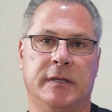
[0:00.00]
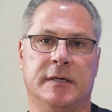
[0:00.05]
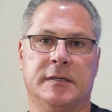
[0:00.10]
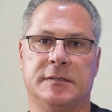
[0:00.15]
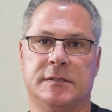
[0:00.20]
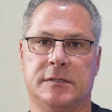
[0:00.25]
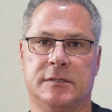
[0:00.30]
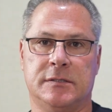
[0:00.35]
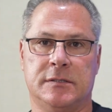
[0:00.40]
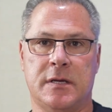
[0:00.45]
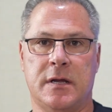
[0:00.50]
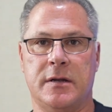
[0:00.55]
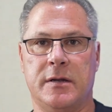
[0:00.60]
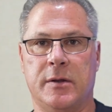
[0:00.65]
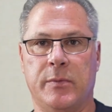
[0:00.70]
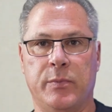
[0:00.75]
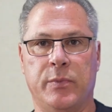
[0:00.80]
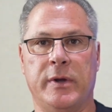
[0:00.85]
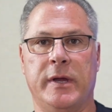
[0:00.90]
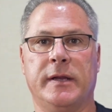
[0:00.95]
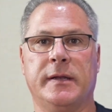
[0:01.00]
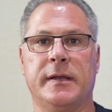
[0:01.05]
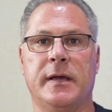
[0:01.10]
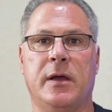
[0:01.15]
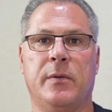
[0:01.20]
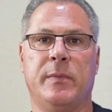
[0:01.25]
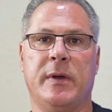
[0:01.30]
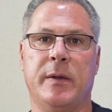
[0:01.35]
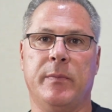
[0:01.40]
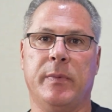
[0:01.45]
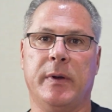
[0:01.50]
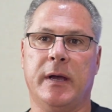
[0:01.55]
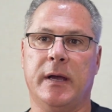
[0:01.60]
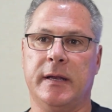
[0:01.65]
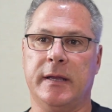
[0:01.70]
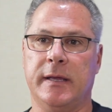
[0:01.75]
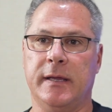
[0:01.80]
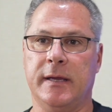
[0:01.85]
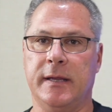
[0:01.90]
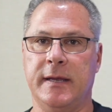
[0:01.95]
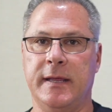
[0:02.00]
this, it's starting to break down my body.